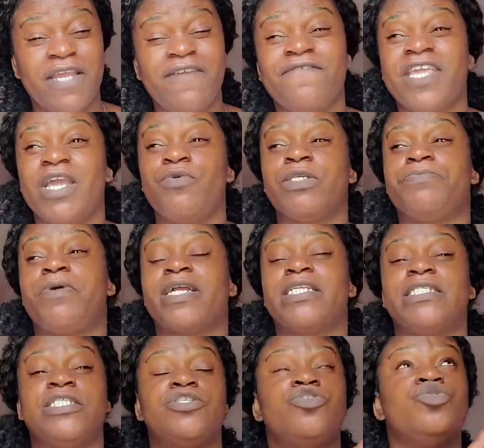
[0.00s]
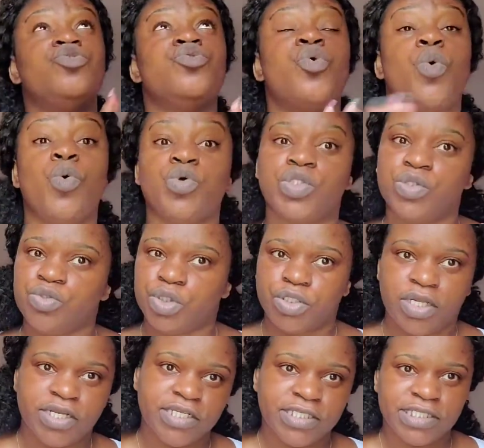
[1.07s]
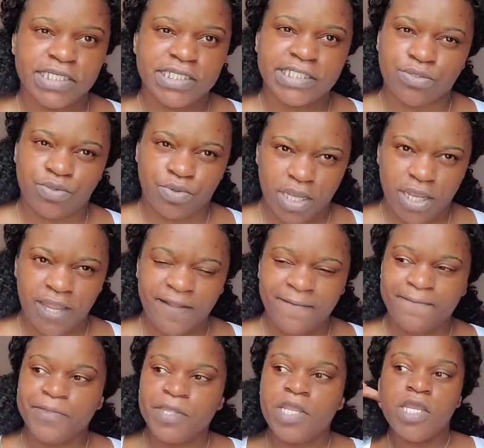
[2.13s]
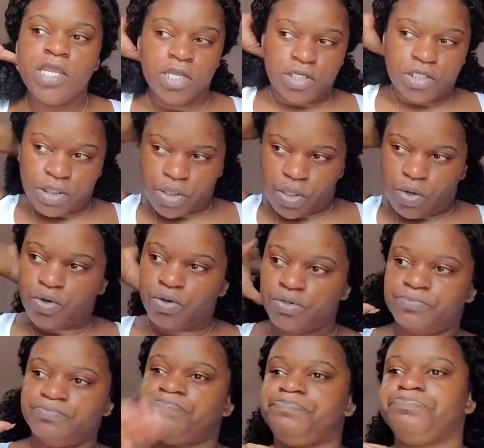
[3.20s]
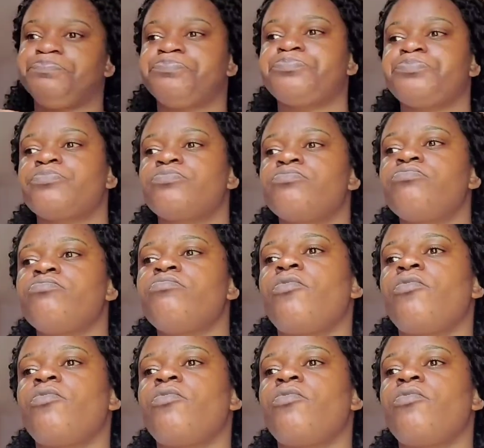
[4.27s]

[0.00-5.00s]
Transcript: in JFK. JFK was practicing no social distancing. Okay, so